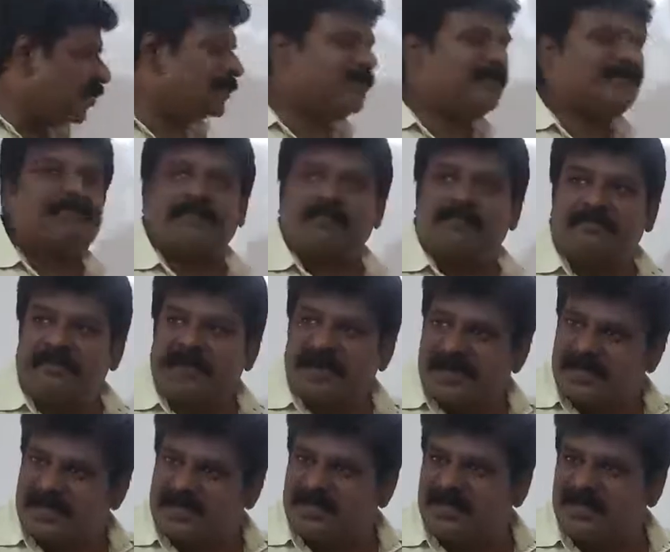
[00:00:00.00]
the
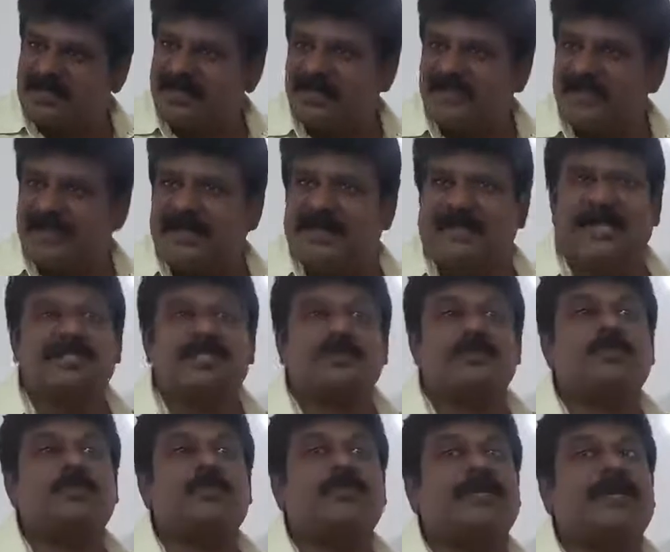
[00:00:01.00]
minutes. It has
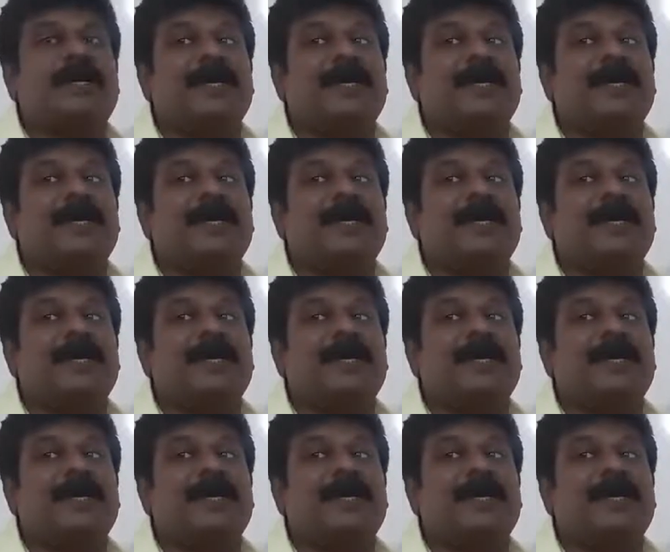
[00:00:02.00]
to be